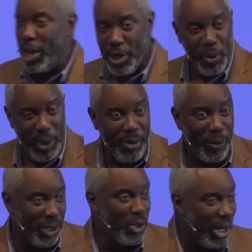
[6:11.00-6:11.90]
where you went
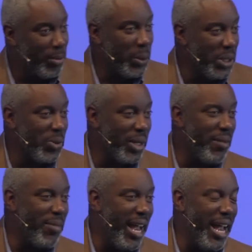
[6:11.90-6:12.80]
when the trouble was
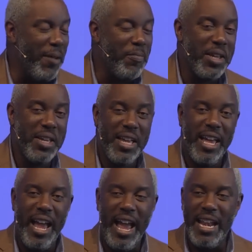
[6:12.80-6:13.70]
really bad.
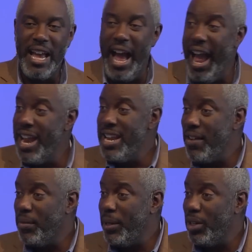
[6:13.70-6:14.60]
And uh, I had
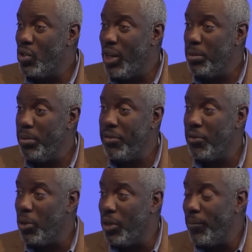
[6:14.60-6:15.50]
never been in trouble
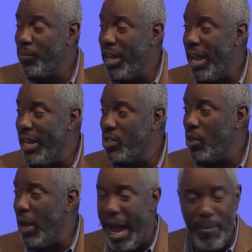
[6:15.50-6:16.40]
before, and
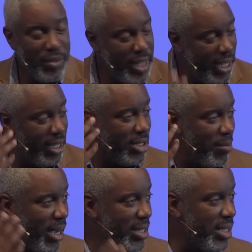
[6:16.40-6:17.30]
so I'm thinking
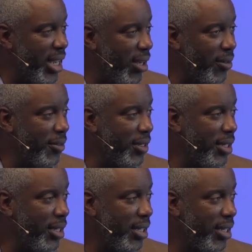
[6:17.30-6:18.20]
to myself,
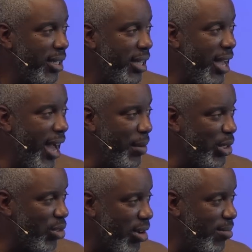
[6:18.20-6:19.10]
I'm
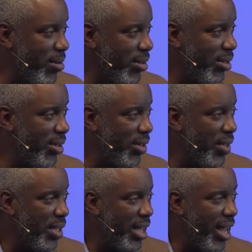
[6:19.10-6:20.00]
in trouble.
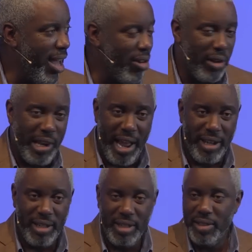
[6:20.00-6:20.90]
I don't
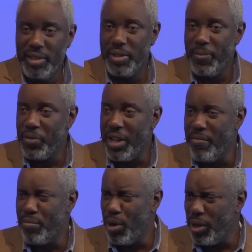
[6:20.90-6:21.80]
like this.
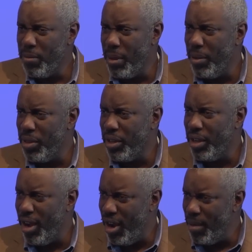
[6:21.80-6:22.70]
I've broken my mother's
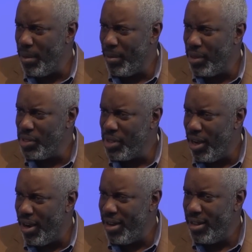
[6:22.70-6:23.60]
heart, my mother's
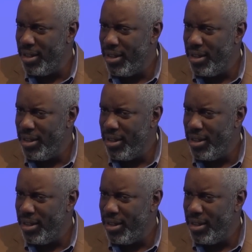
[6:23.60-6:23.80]
heart.